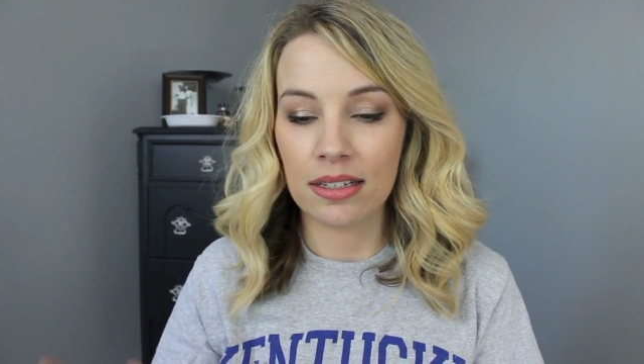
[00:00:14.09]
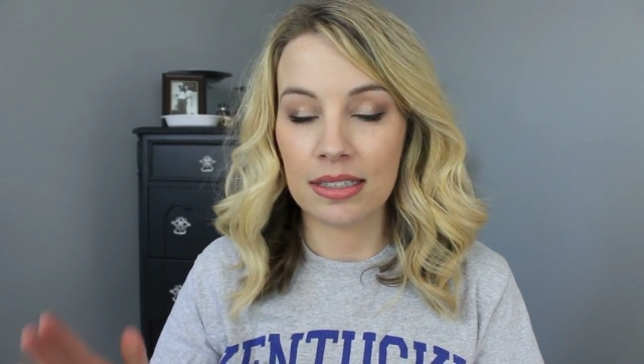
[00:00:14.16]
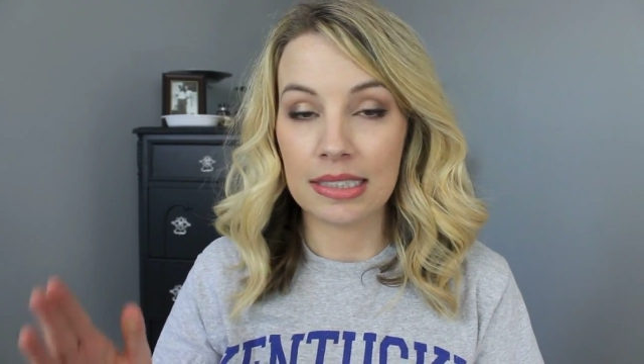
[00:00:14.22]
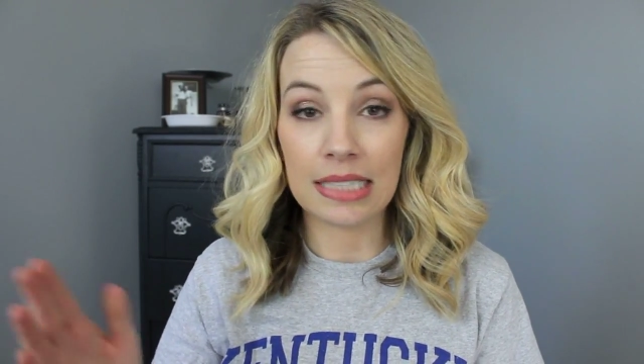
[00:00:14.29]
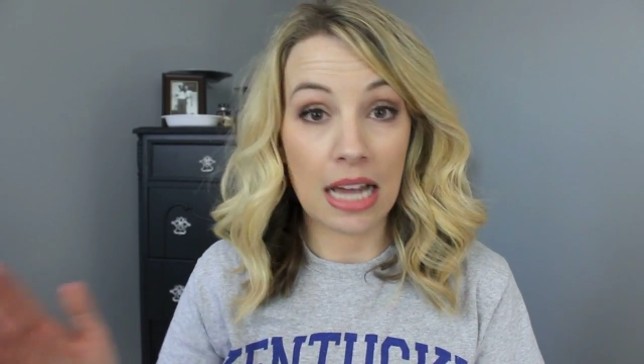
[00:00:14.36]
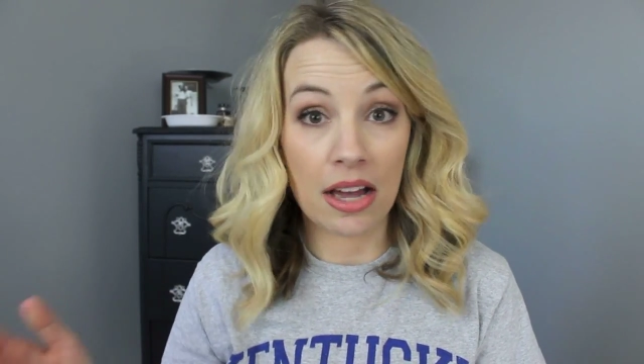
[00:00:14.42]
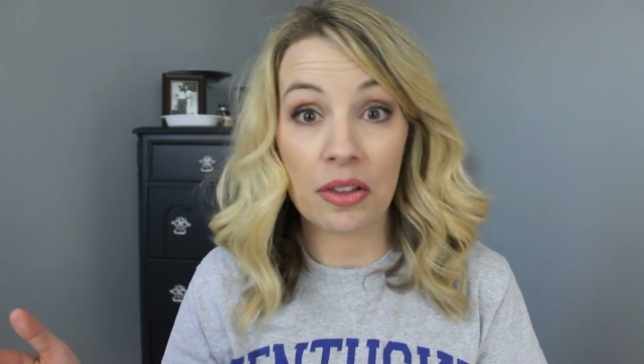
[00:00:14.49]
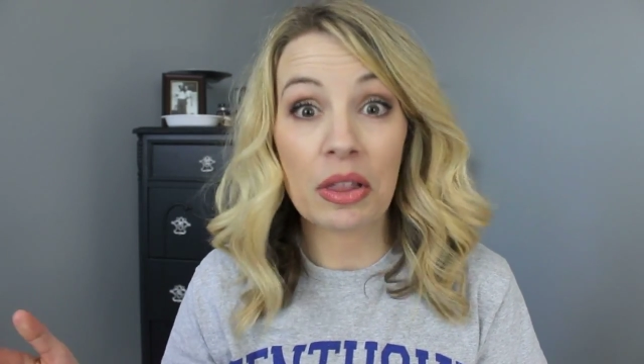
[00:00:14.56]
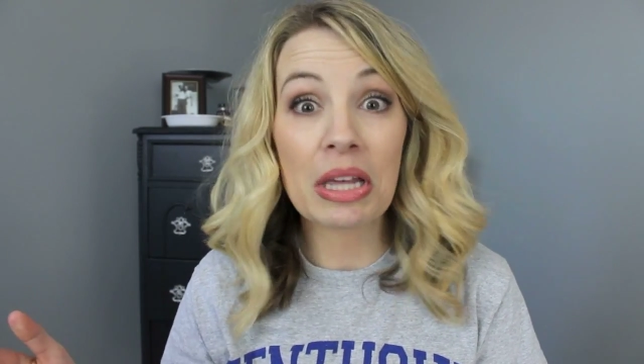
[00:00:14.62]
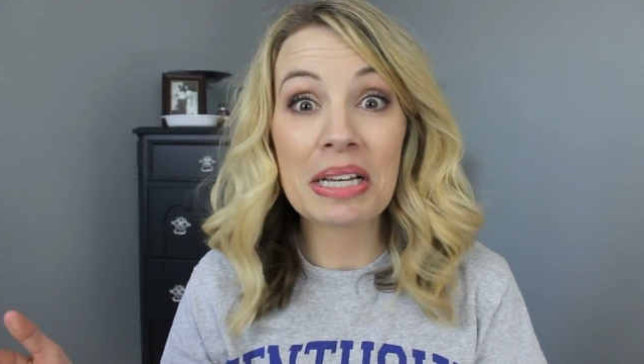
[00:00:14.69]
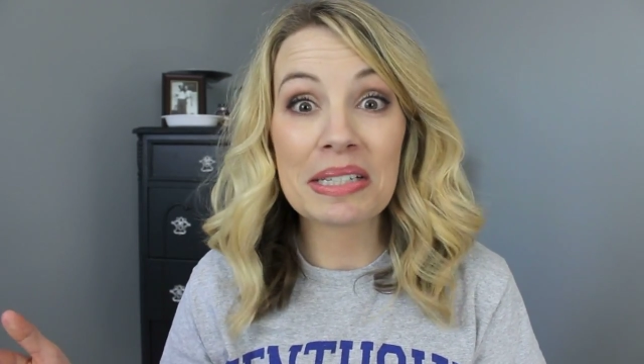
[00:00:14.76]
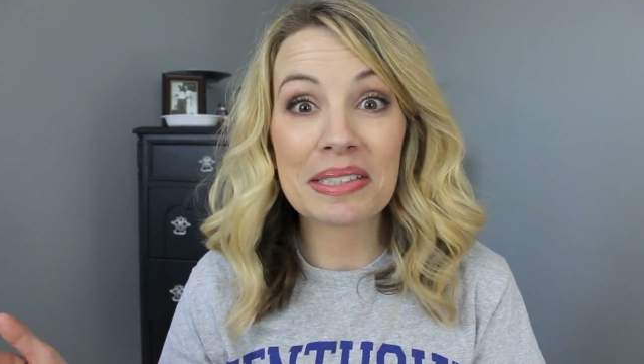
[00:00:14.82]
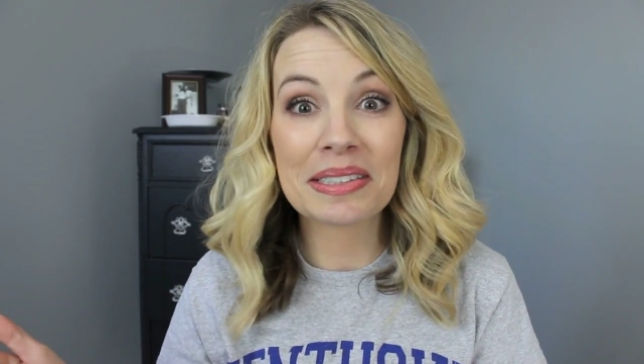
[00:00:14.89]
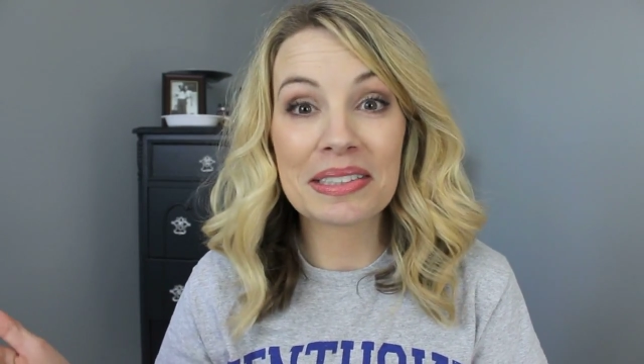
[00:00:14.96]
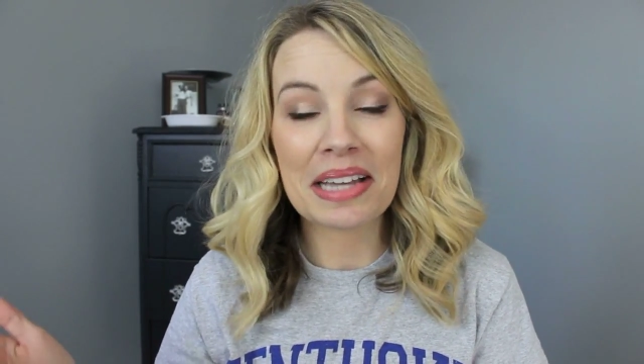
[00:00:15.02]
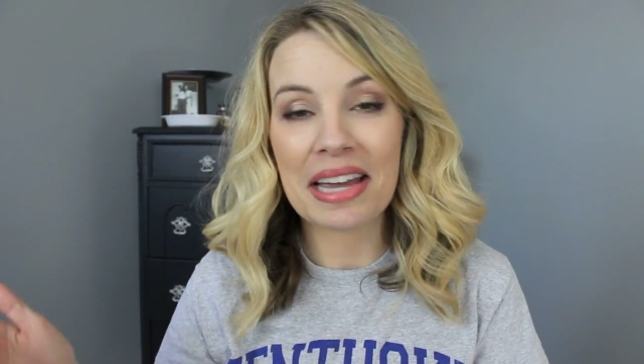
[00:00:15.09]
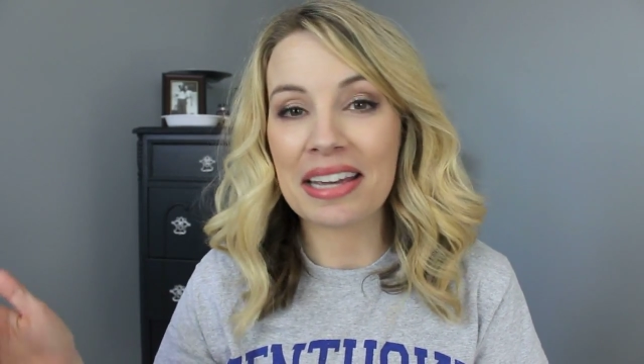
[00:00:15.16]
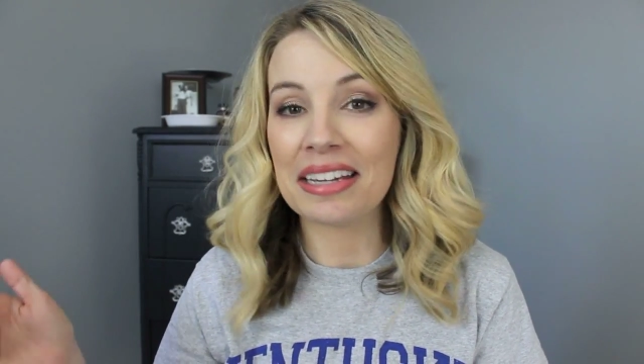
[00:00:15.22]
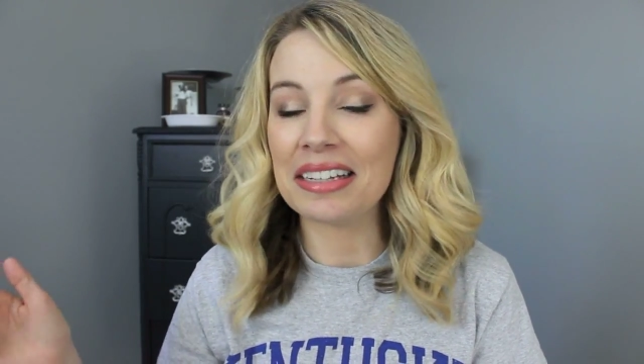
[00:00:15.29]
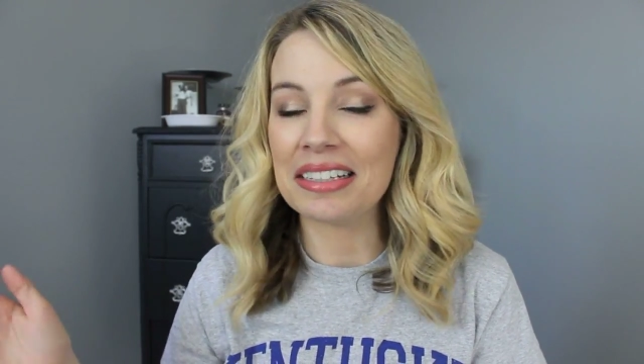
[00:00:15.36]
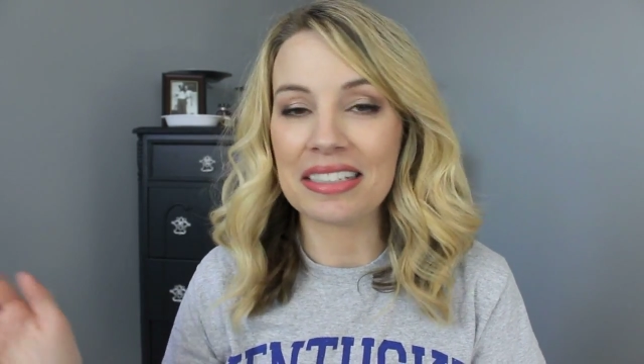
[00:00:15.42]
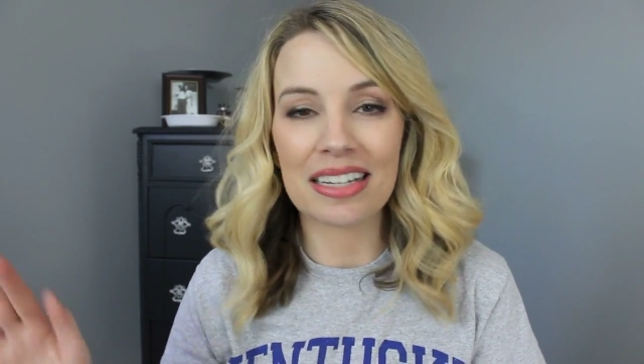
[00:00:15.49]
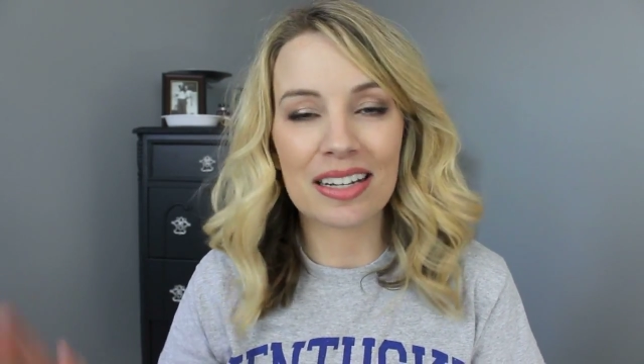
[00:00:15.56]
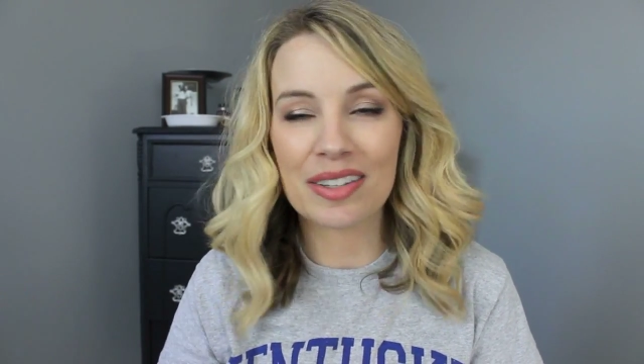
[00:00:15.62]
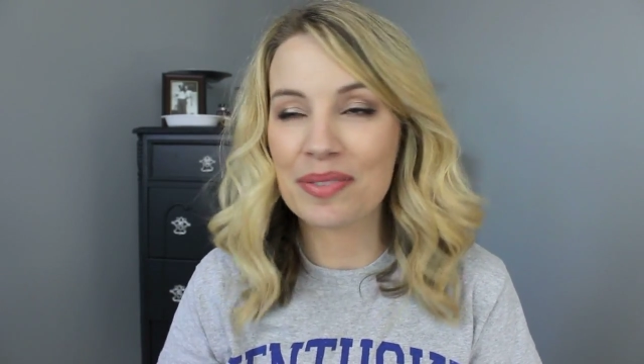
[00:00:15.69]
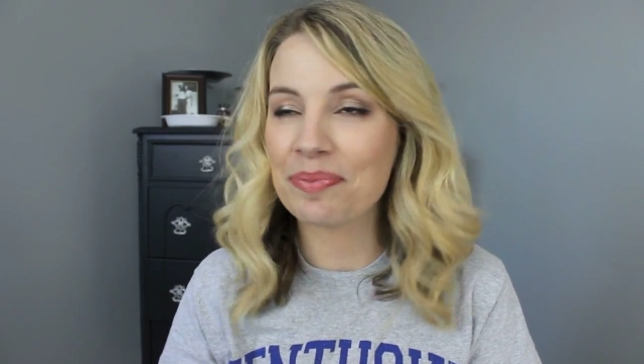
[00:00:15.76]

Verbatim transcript: silence, and